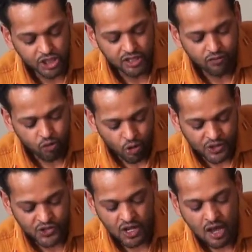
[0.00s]
to
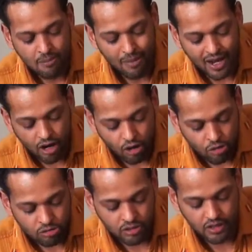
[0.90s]
voice my
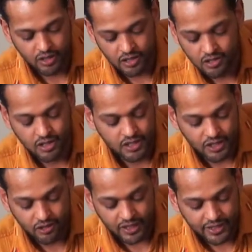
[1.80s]
own
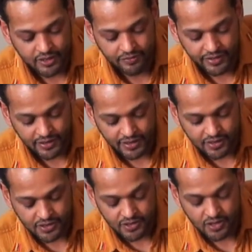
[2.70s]
unarticulated
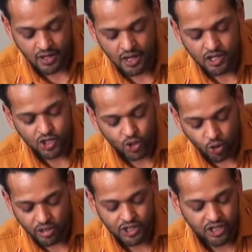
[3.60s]
feelings,
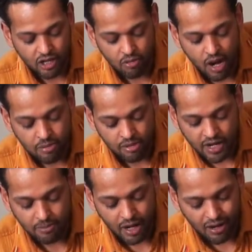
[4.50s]
stories to corroborate
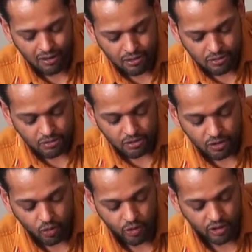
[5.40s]
my own queer